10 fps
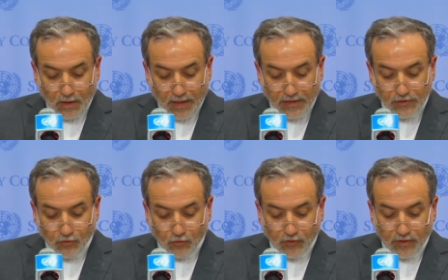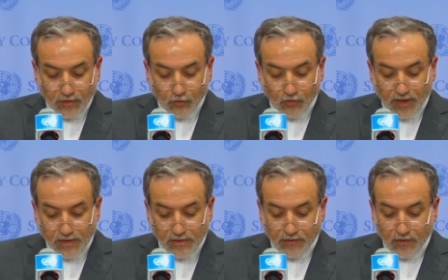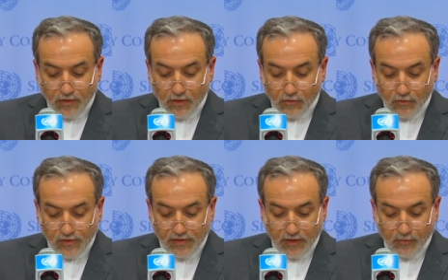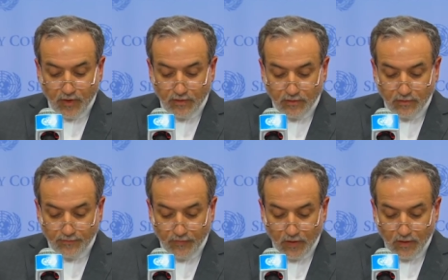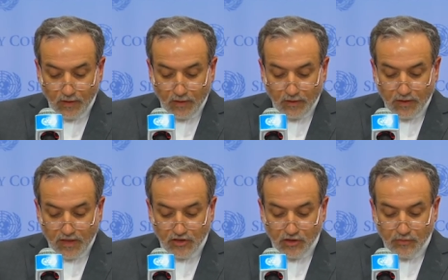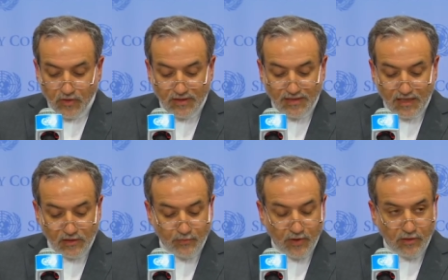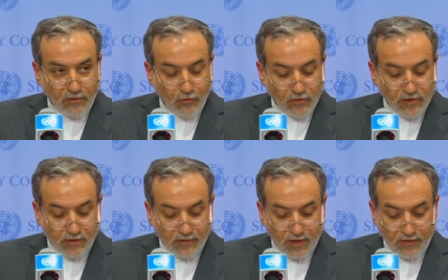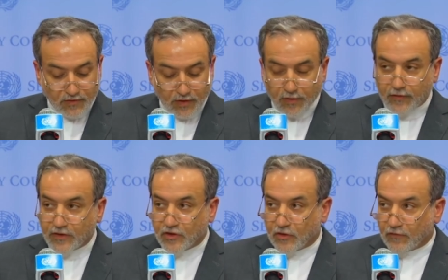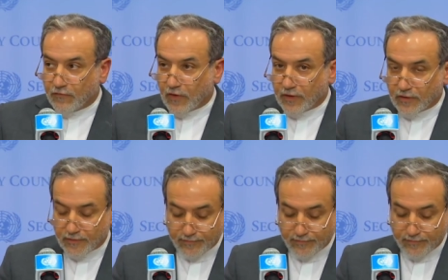As you noted in today's Netanyahu statement, the regime is desperate to set the entire region on fire.